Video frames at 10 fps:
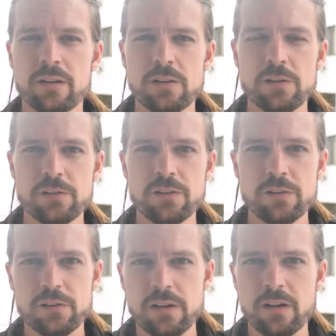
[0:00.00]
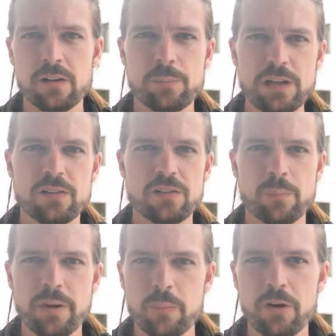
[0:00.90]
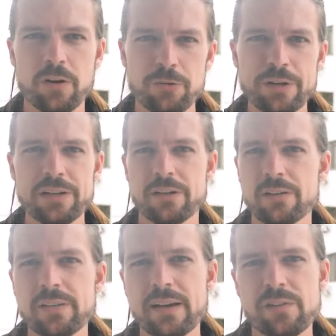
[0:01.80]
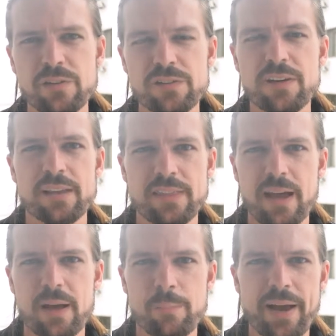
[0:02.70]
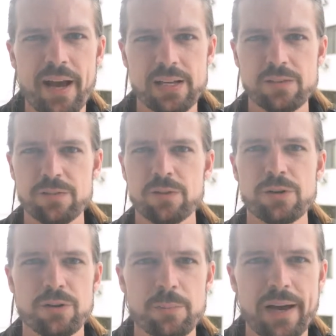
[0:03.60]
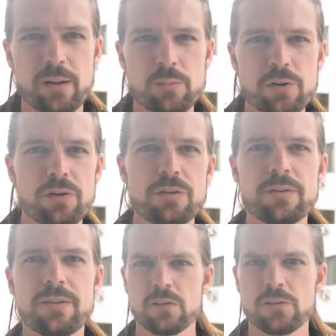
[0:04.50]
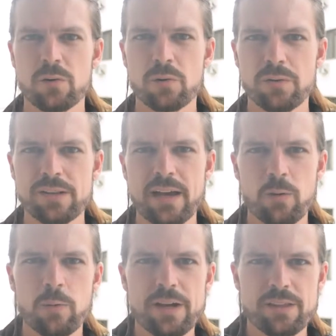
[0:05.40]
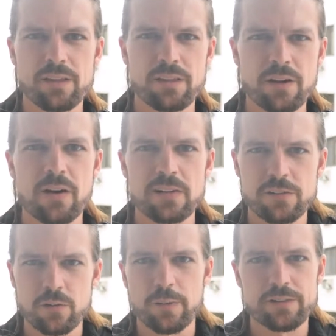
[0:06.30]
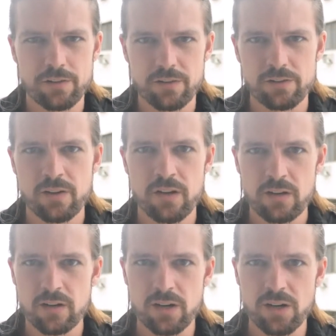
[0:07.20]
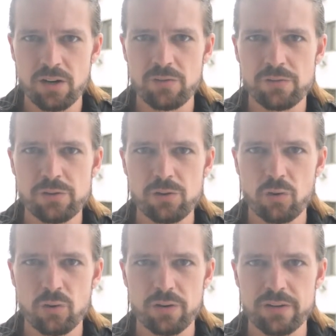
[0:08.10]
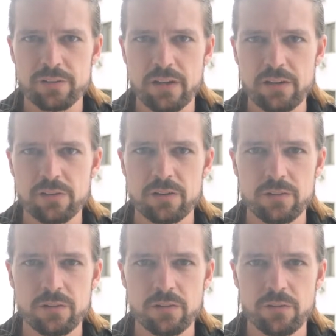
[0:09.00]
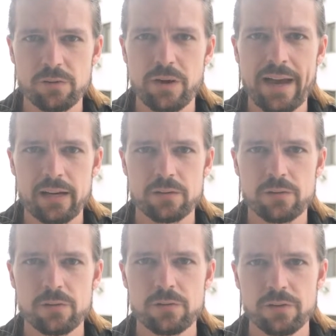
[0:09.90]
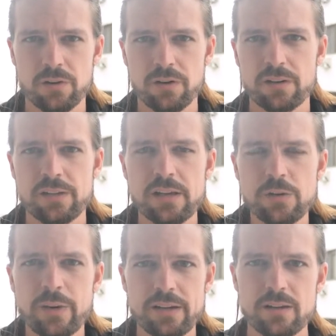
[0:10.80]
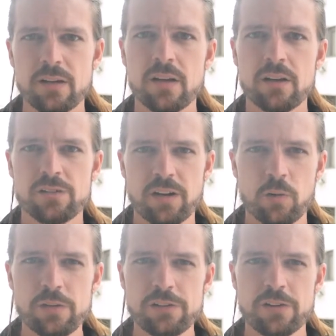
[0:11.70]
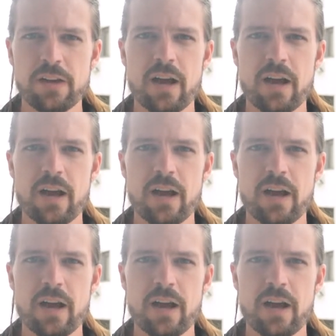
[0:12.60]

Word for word: You're still sitting on the beach sipping a margarita. Your life is not that bad, even though you're in a bad mood. So, in that way, the, the consequences of your intentions, of your attitudes are attenuated, shall we say.